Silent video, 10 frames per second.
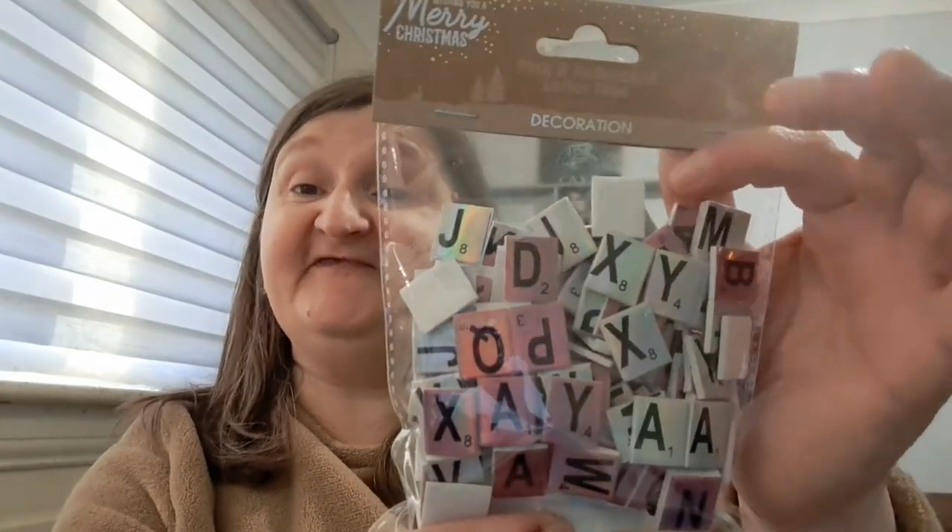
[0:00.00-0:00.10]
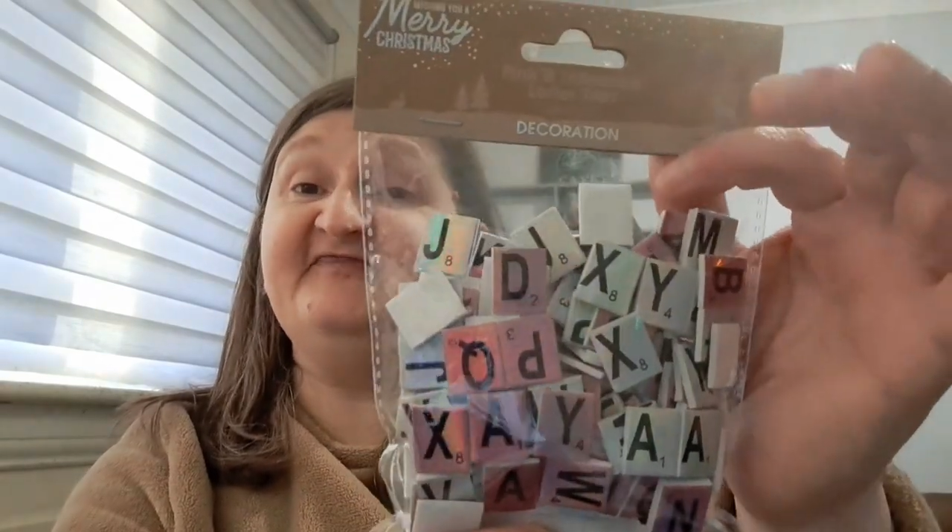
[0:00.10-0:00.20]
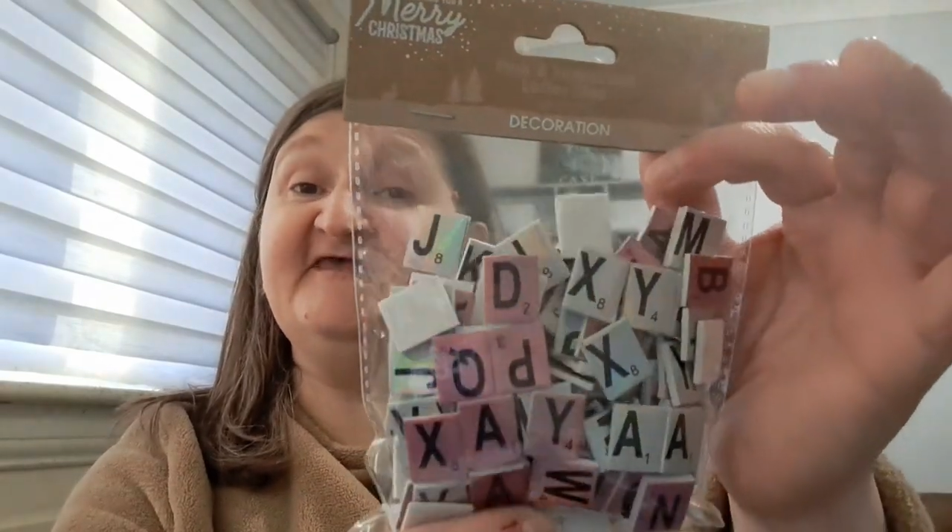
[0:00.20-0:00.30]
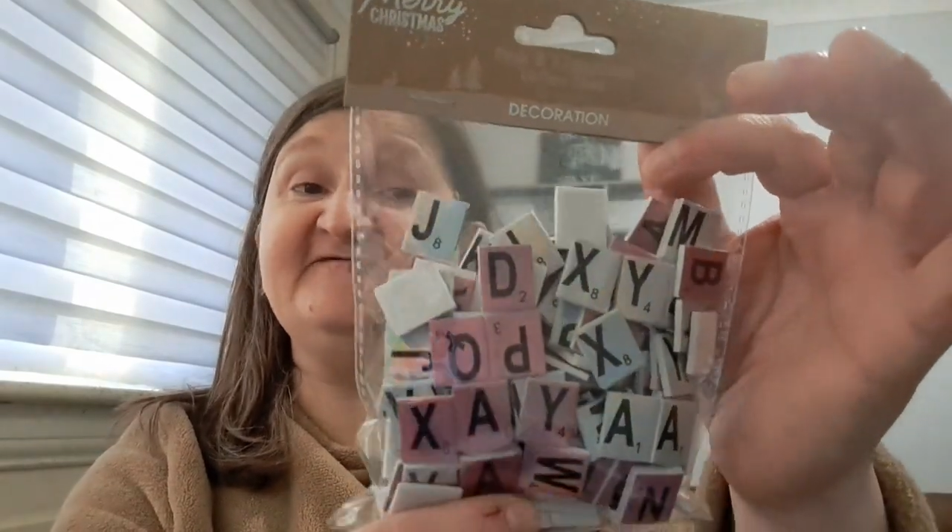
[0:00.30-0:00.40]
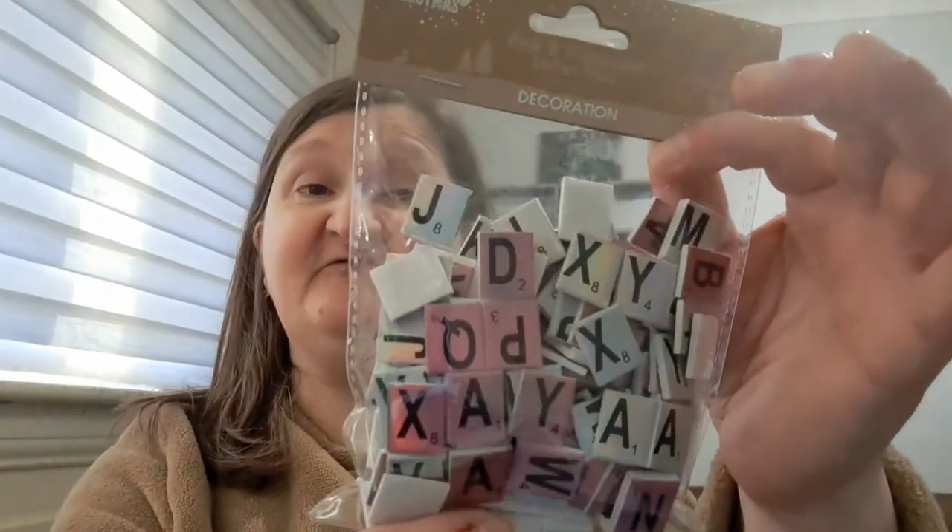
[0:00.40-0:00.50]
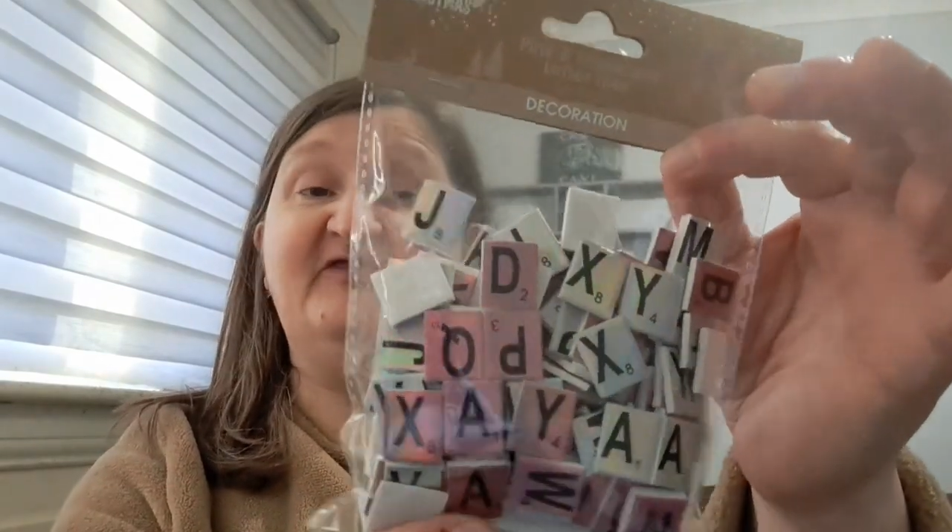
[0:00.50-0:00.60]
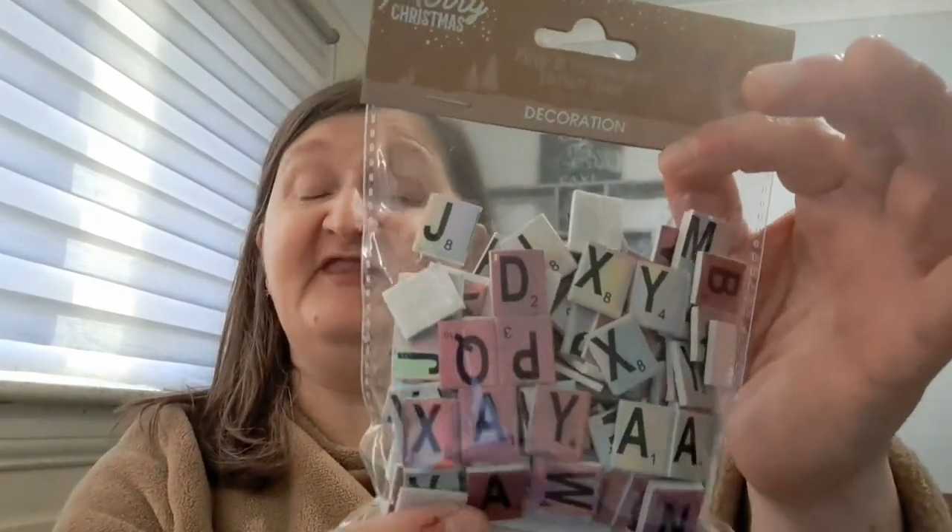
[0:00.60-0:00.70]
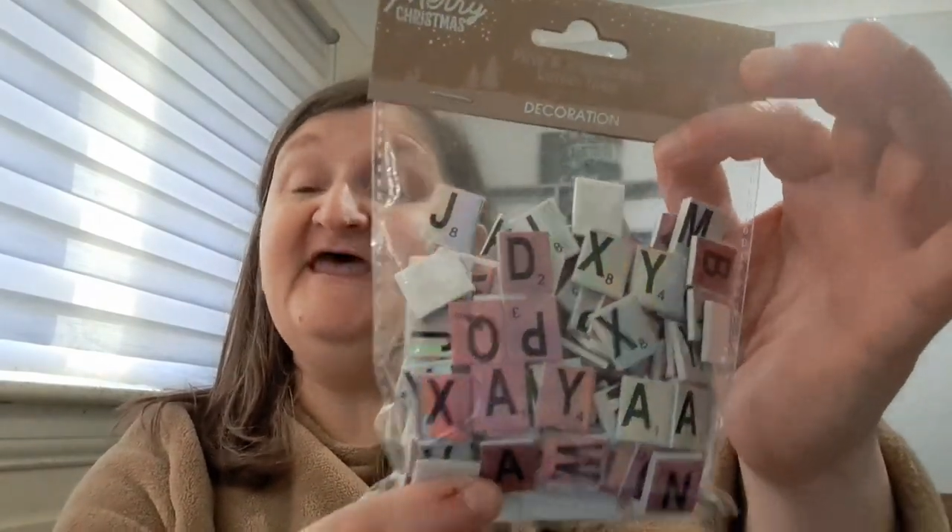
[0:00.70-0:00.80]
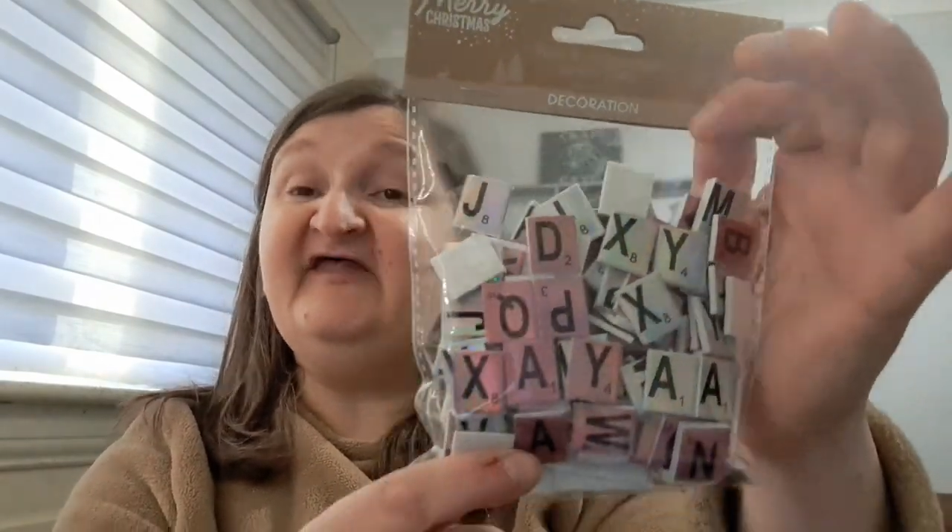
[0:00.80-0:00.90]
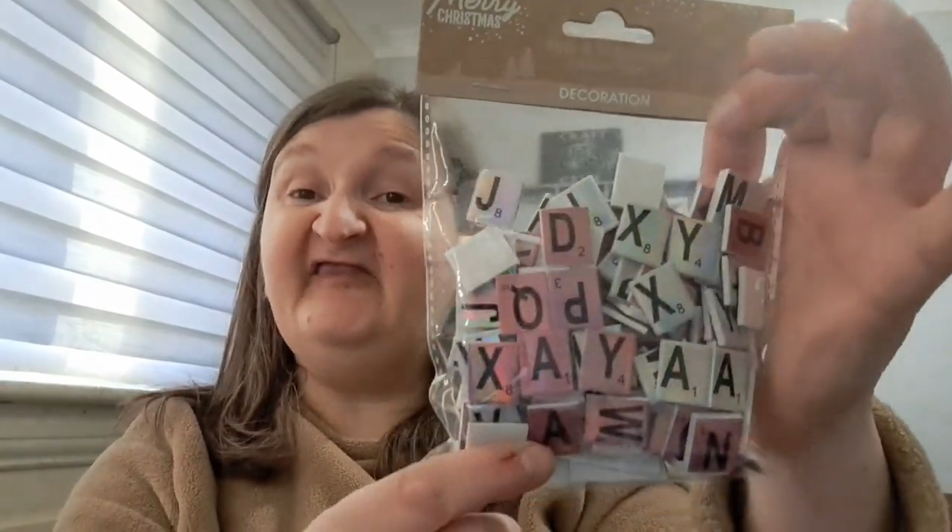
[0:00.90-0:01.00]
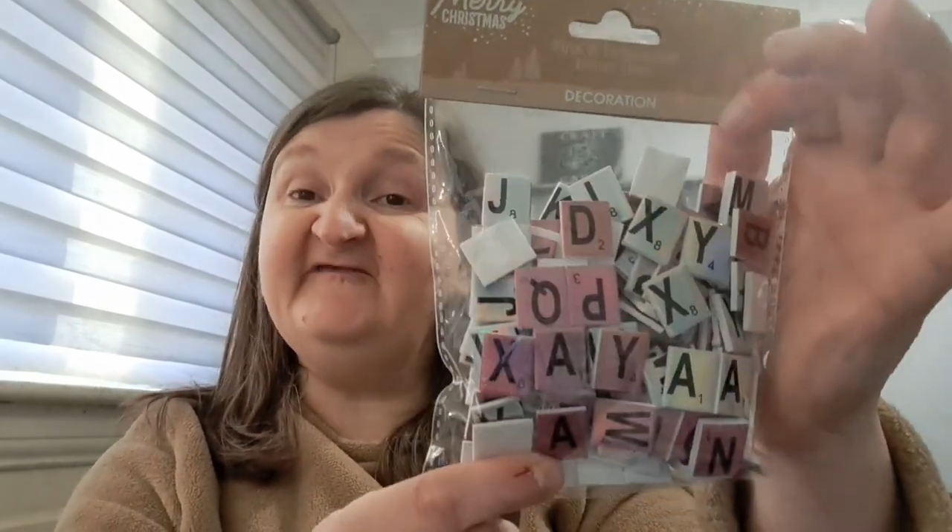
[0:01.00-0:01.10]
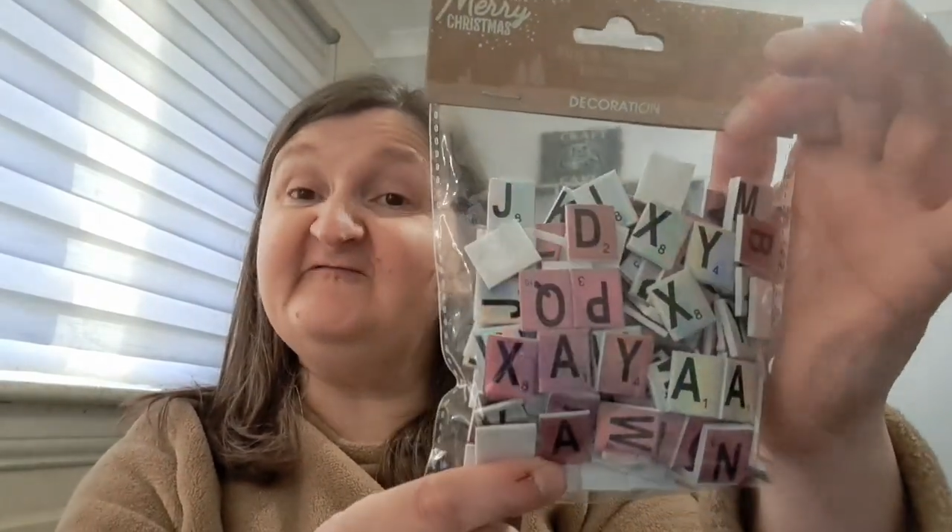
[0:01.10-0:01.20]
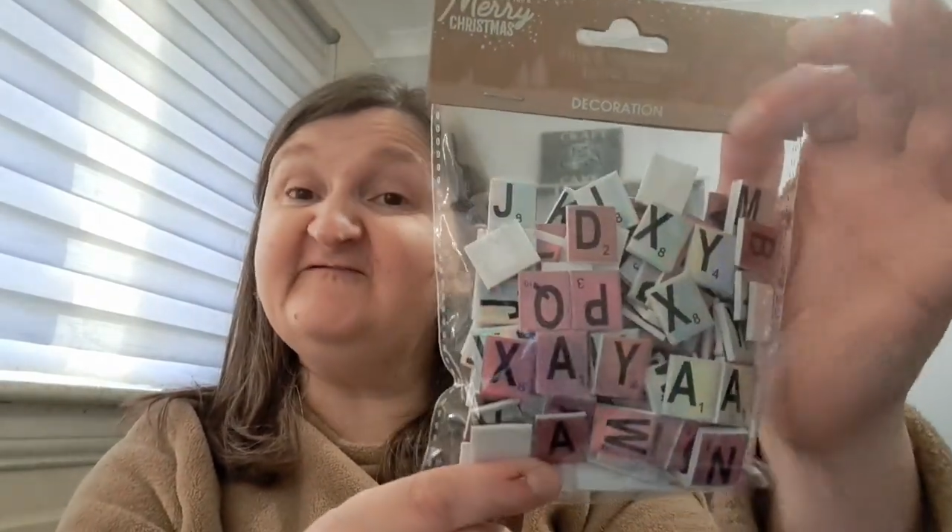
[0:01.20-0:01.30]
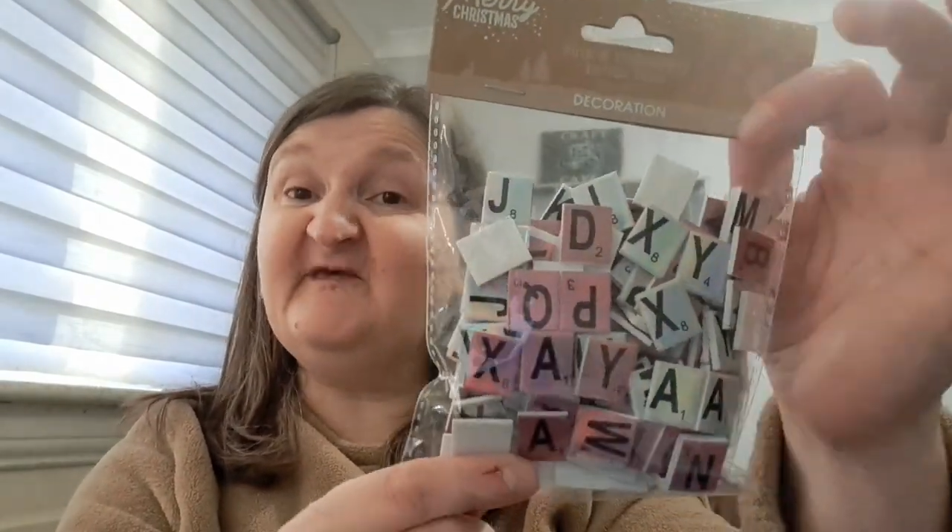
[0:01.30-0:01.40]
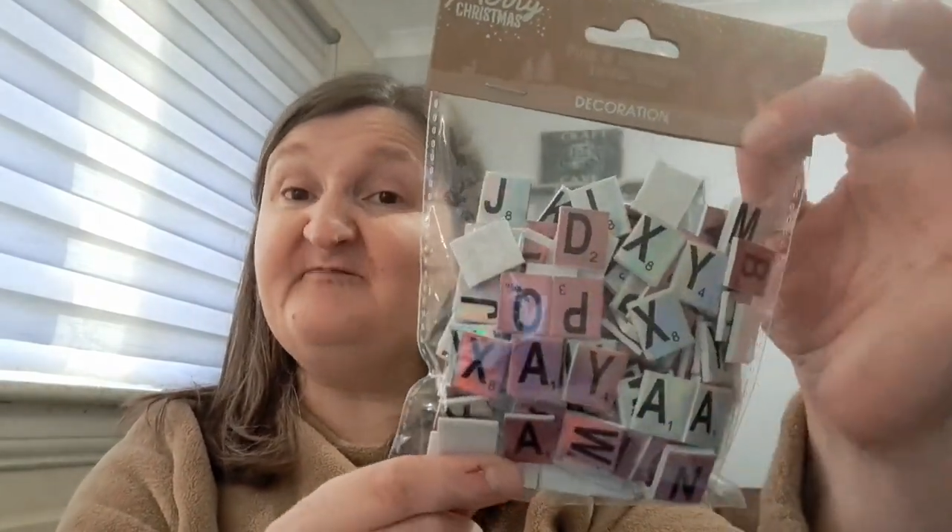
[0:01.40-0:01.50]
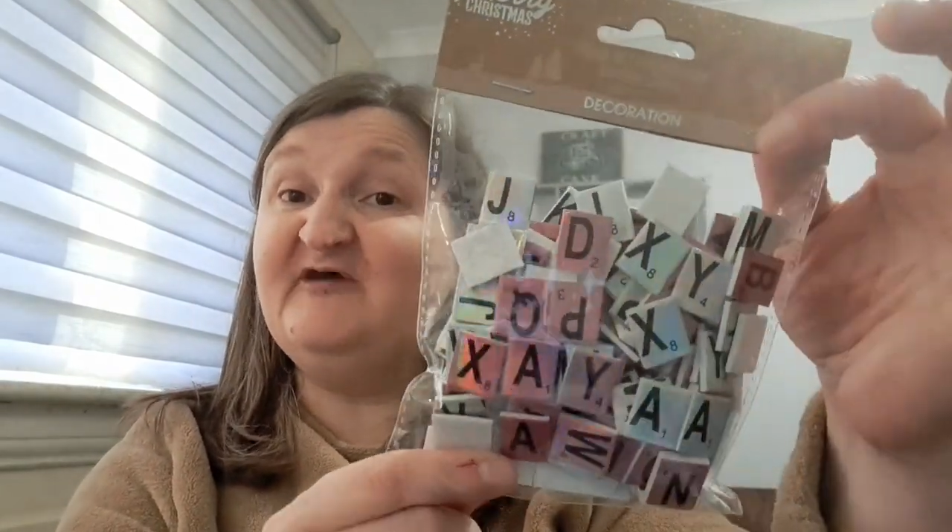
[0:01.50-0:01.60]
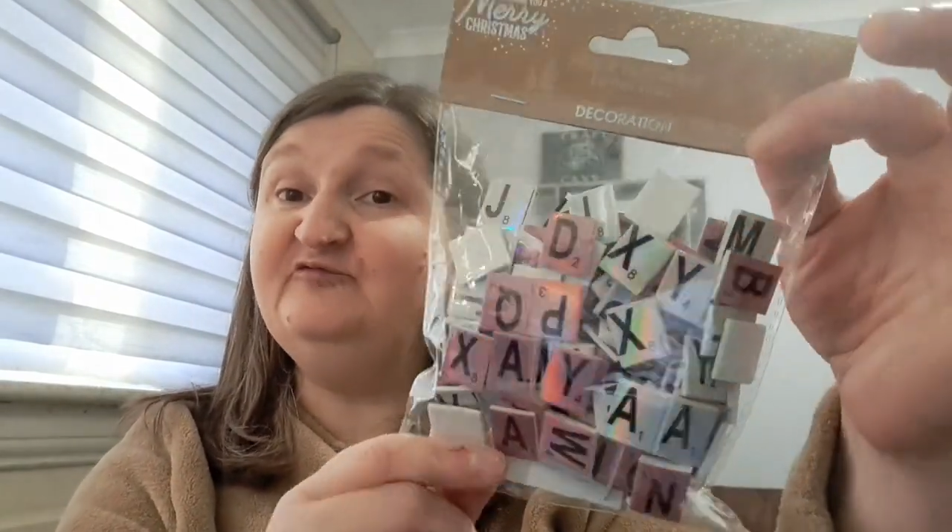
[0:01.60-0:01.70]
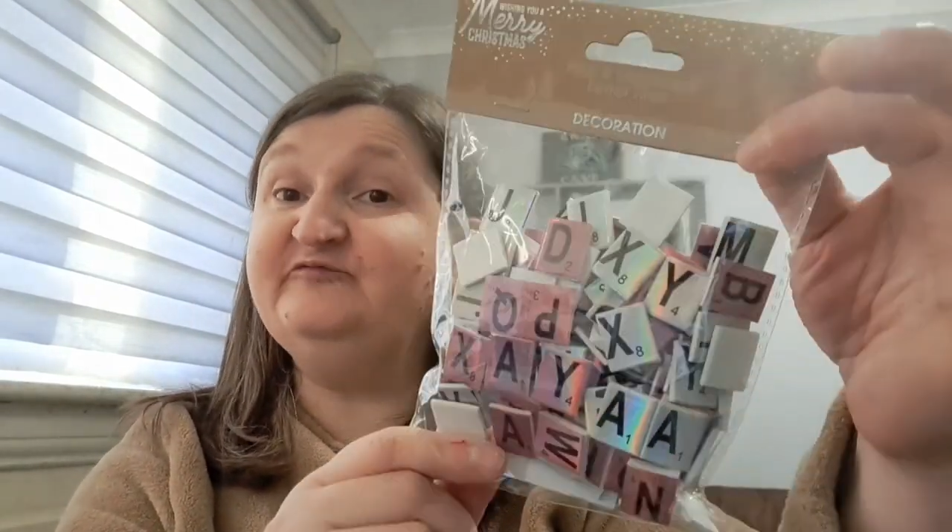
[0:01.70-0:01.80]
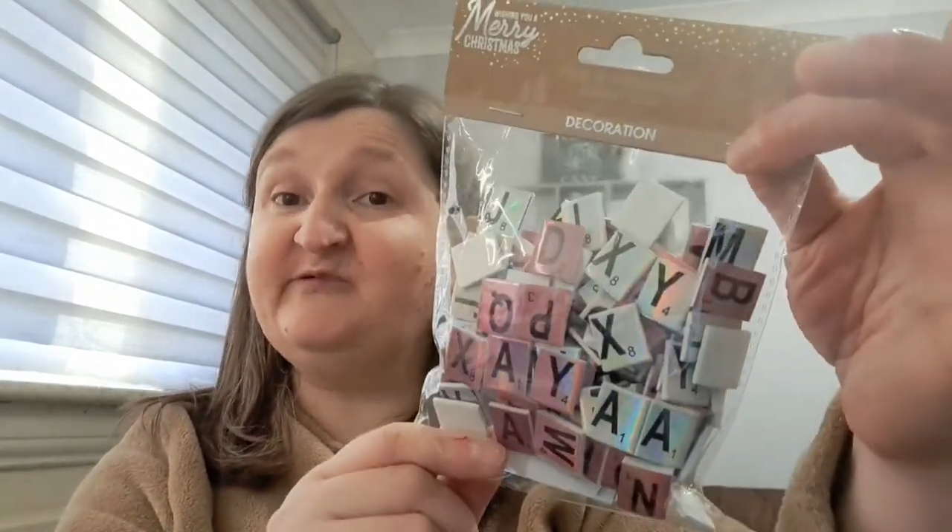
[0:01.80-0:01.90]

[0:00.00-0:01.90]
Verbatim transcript: in this one. This was a pound